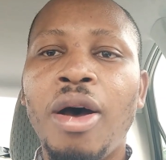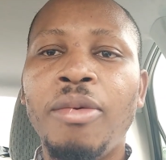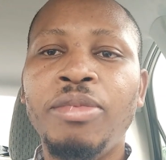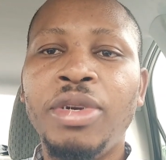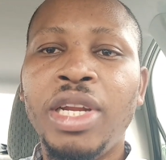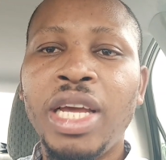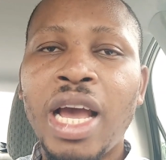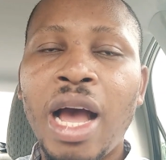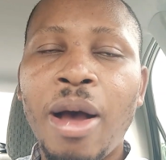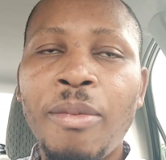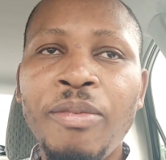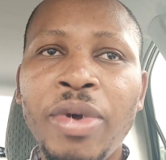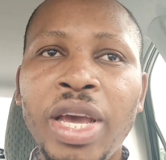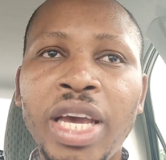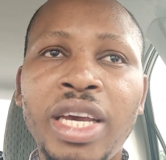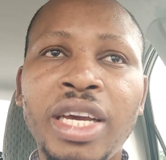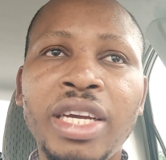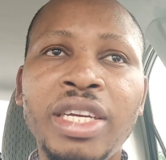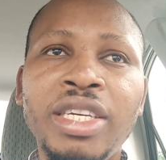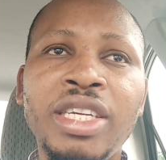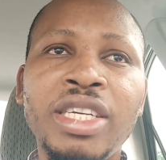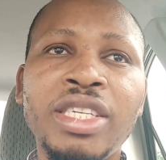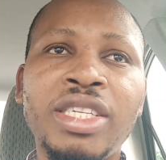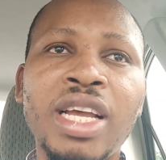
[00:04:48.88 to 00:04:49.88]
they are
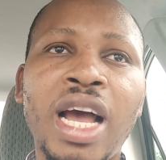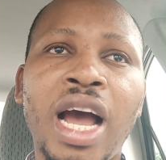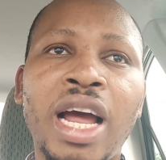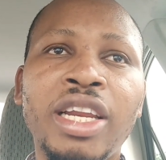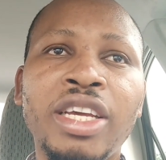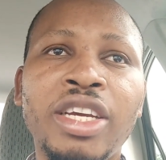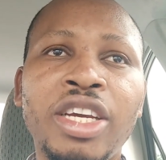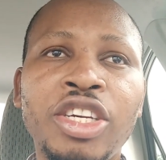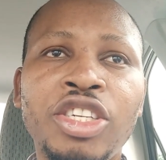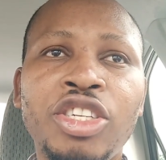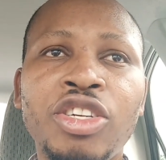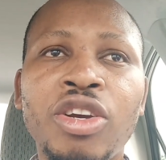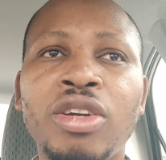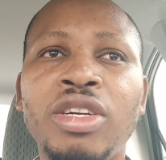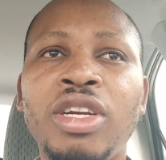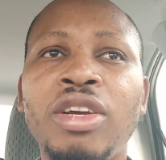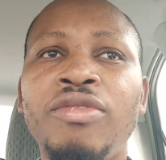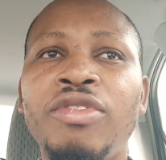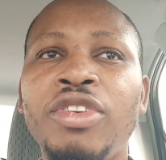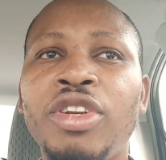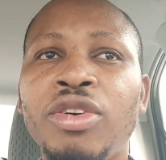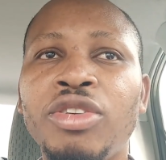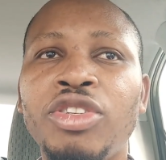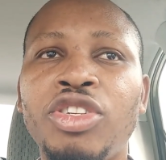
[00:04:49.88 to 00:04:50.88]
making this allegation.
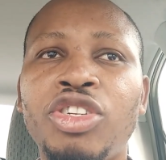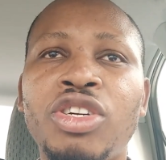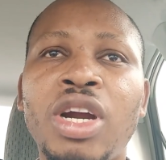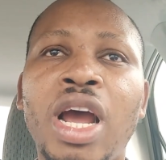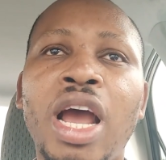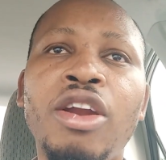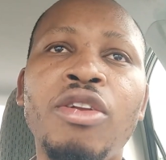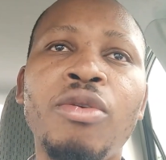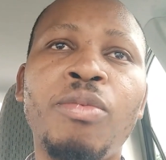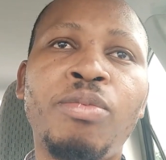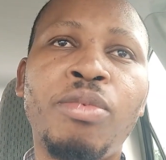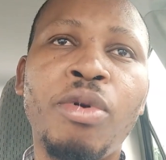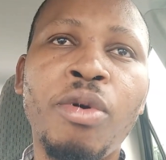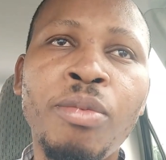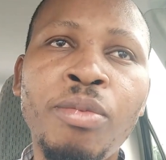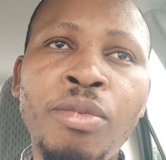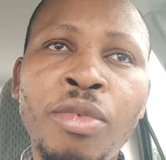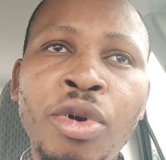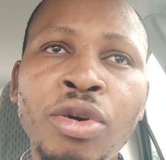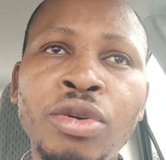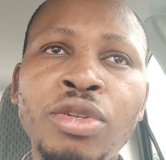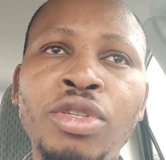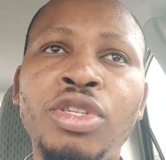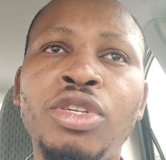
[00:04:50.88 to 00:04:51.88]
Davido is trying to
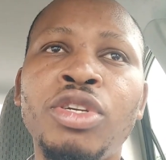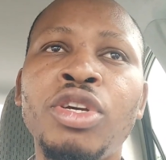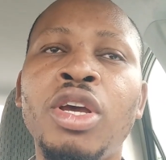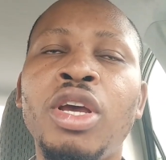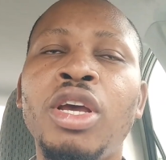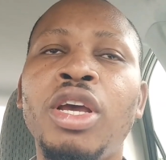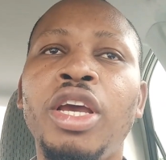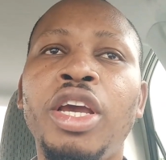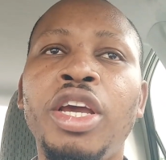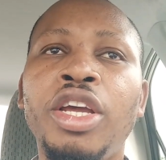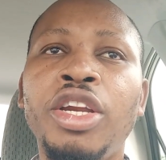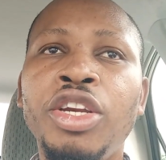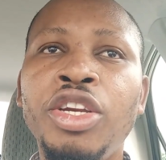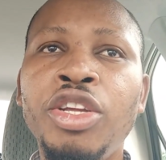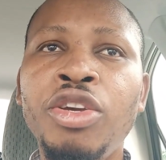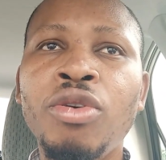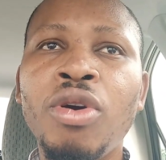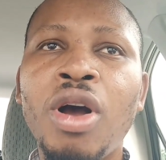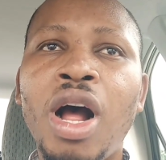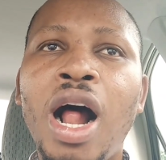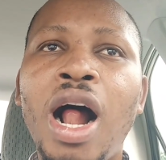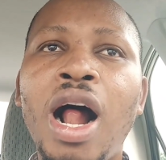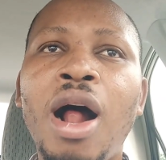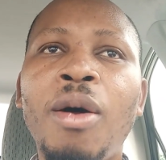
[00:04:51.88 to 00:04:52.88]
promote a
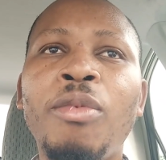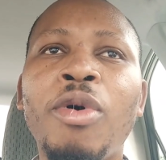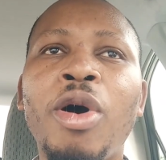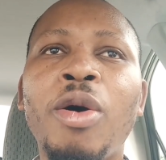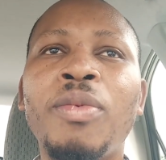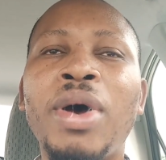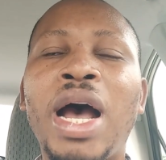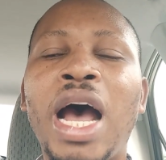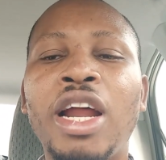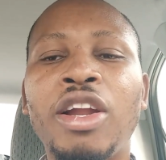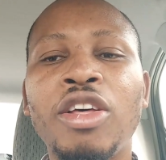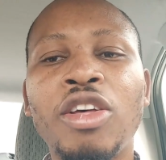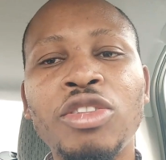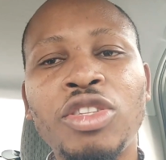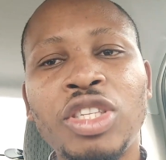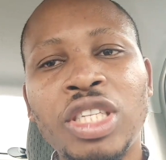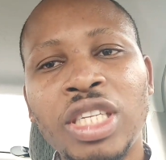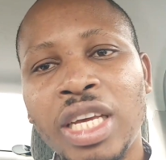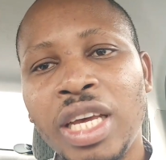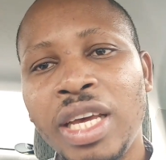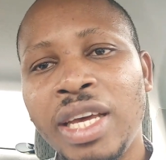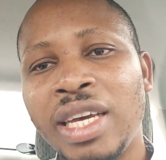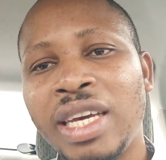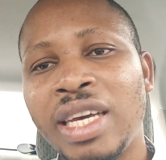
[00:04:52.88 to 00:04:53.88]
new album. I don't
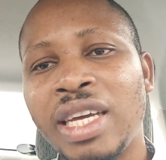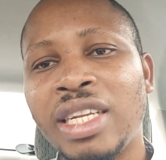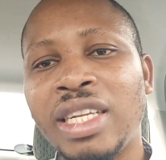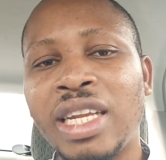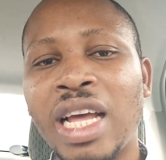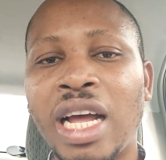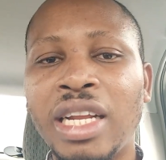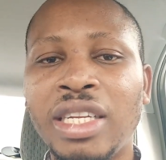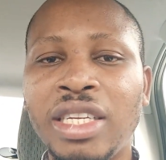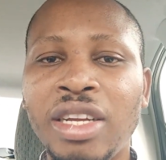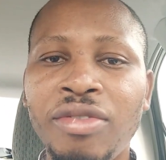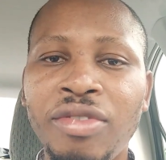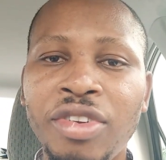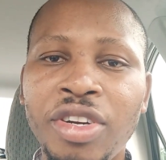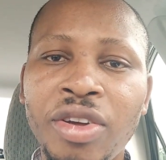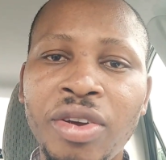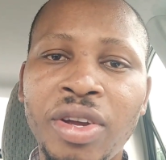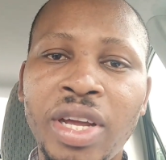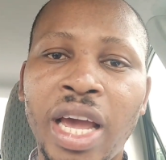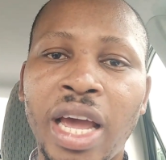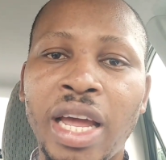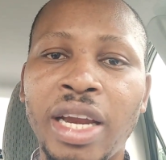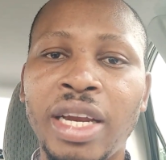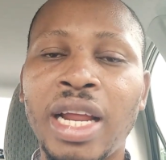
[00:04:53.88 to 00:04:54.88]
think that
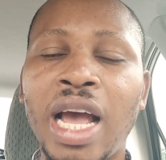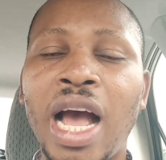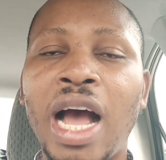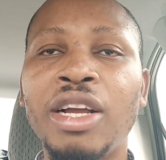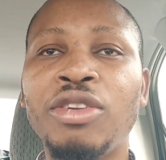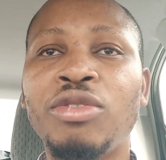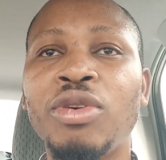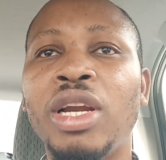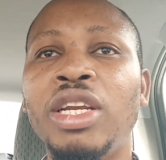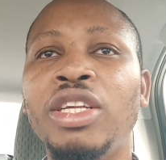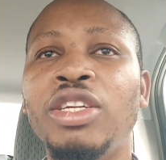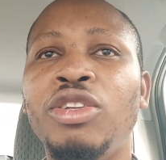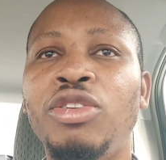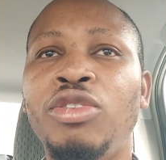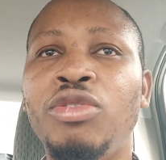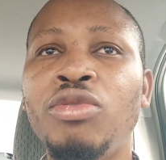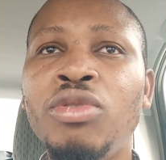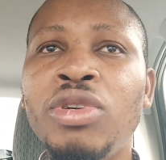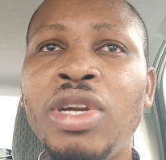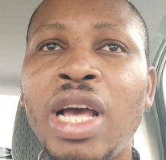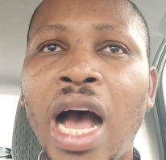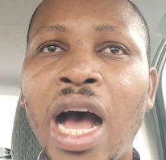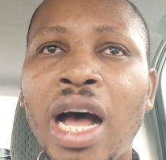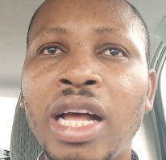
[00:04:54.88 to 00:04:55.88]
Davido can actually
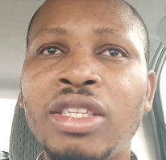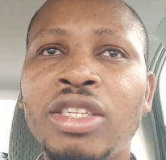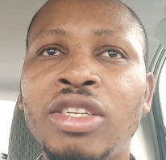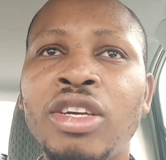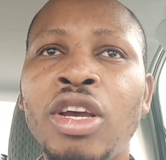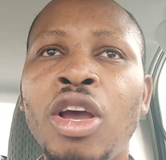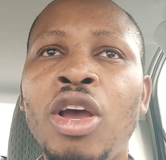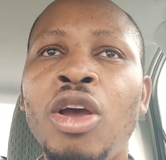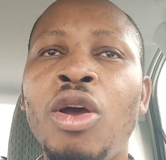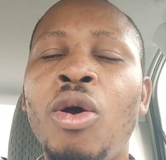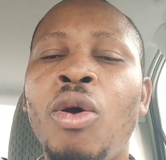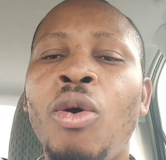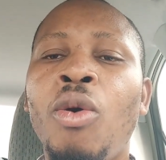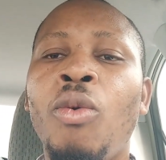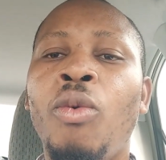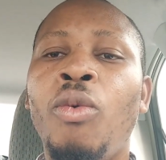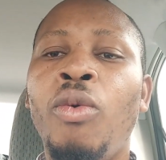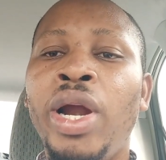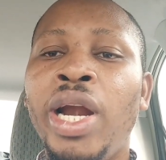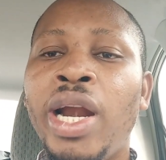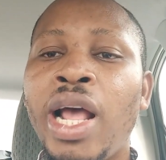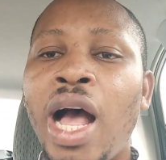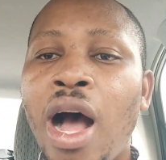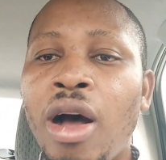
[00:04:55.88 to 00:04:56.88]
do that
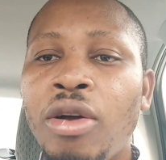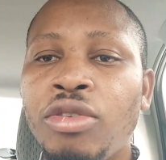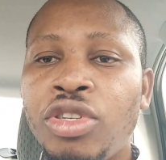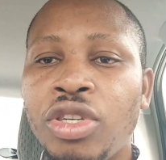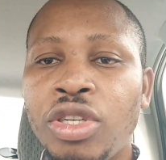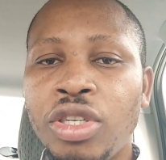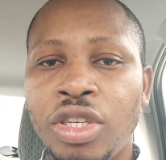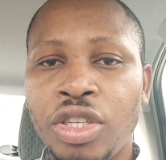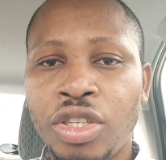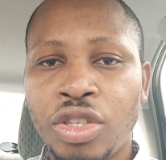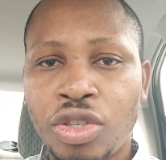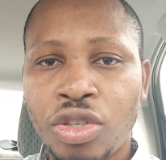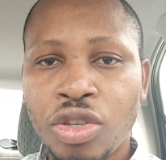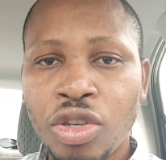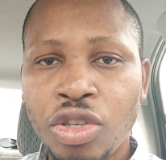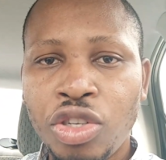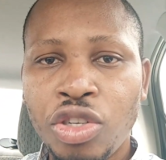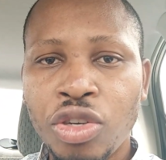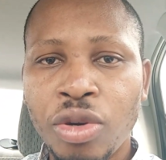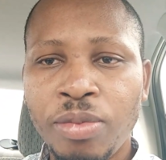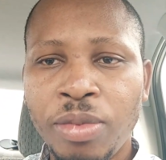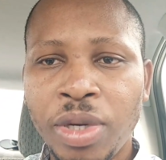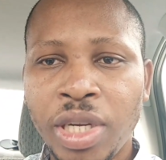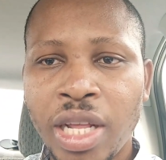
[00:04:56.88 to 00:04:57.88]
without the
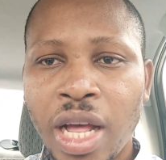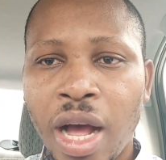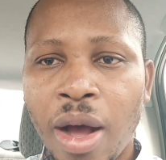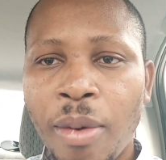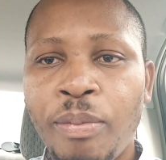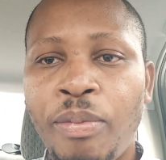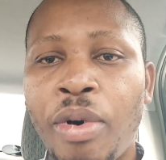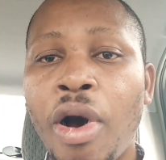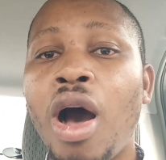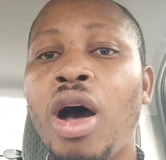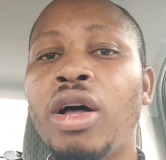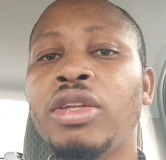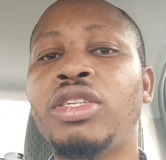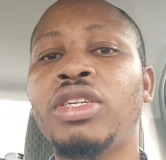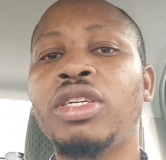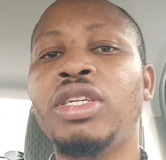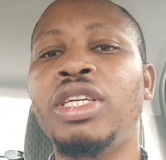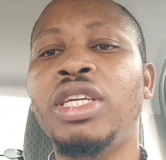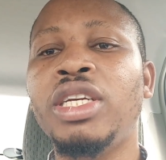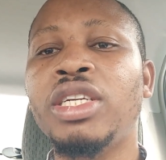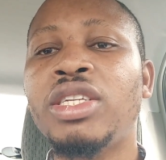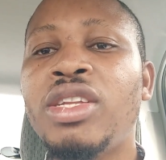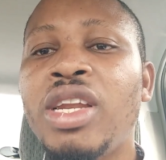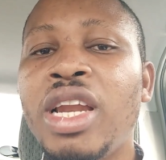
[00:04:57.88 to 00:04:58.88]
social media. But
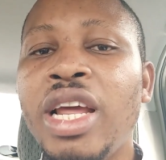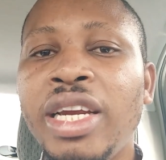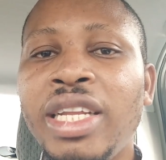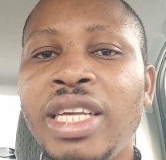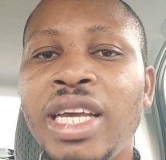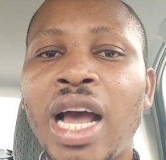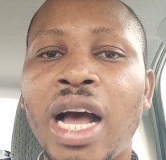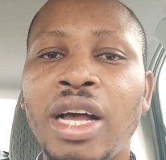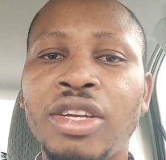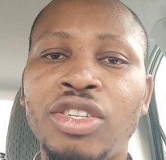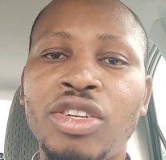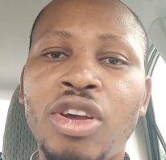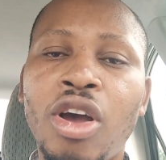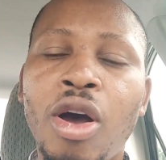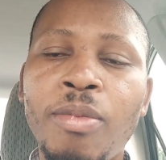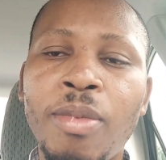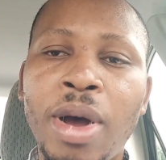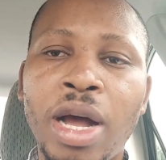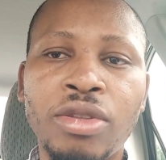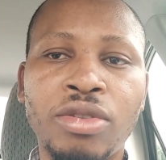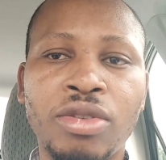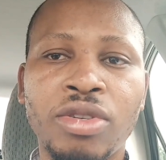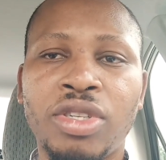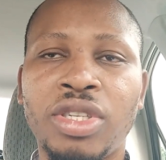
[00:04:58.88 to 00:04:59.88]
this lady has
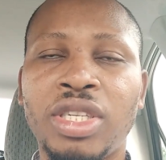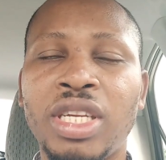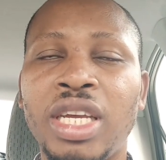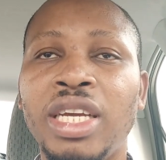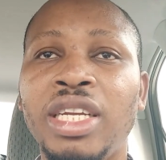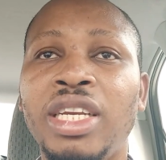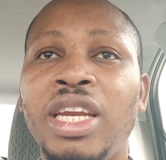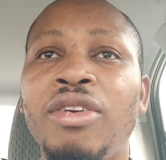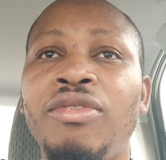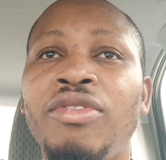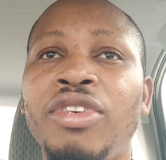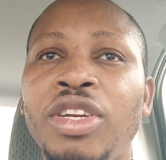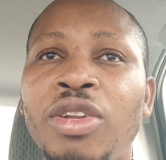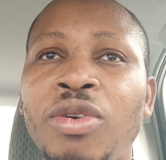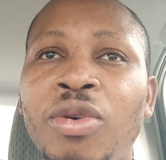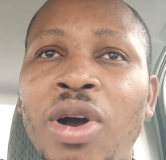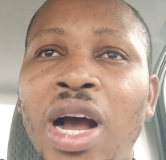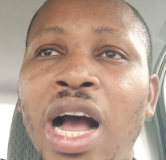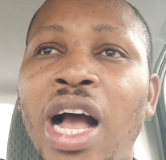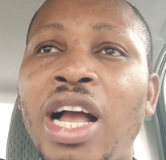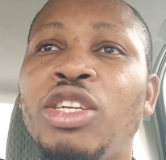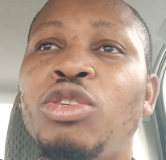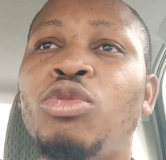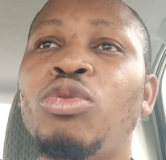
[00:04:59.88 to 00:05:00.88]
come out to say
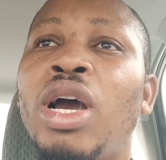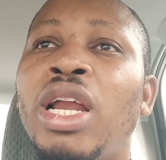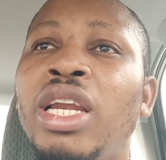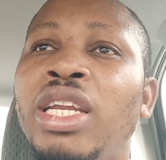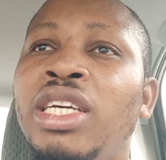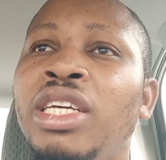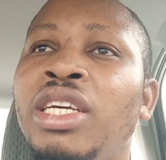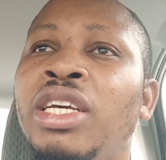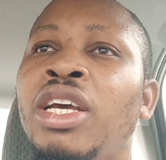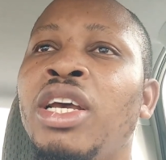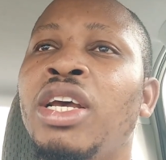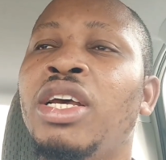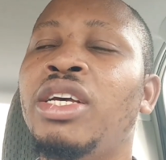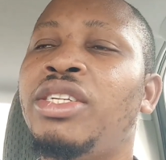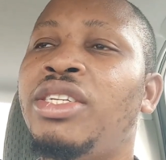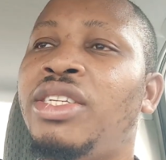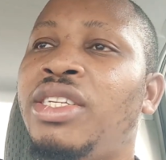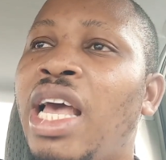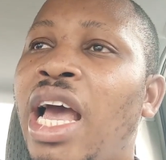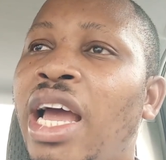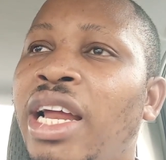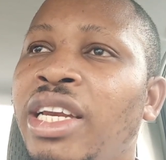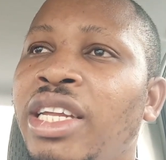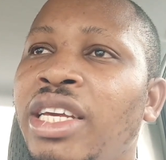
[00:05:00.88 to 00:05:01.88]
Davido actually
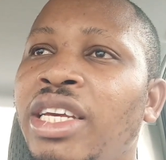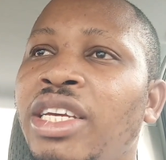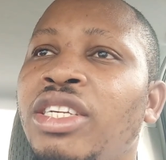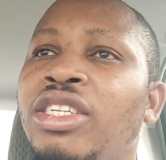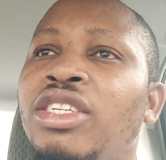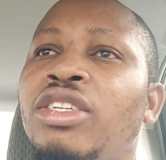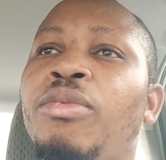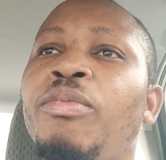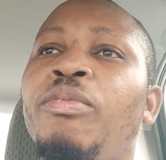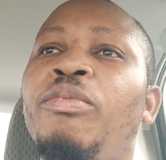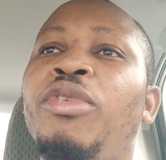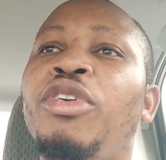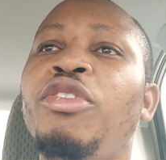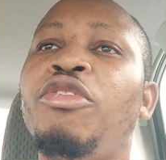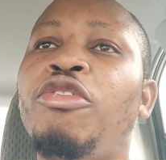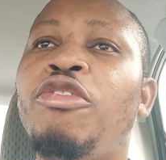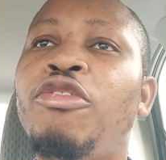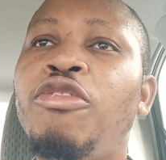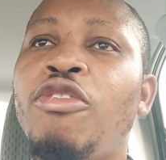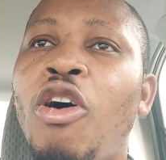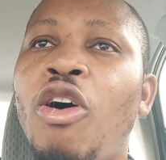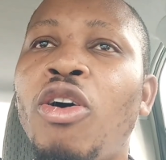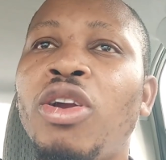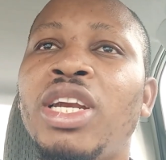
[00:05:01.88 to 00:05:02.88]
said this
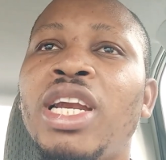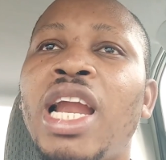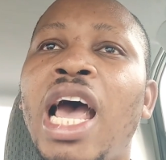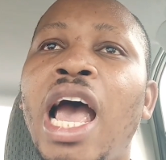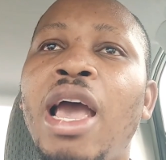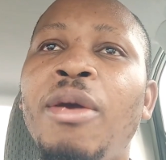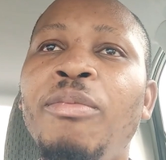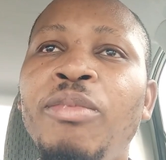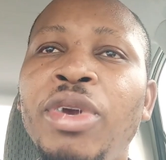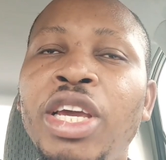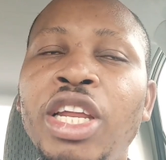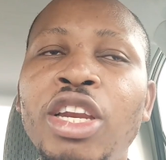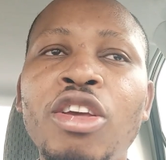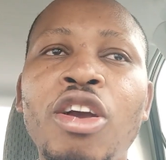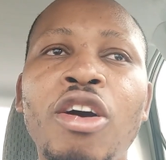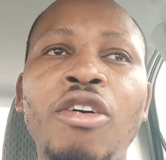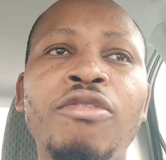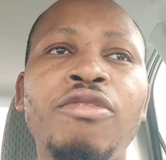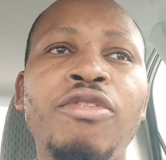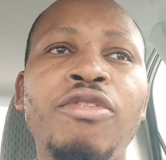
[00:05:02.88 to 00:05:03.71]
before 9 million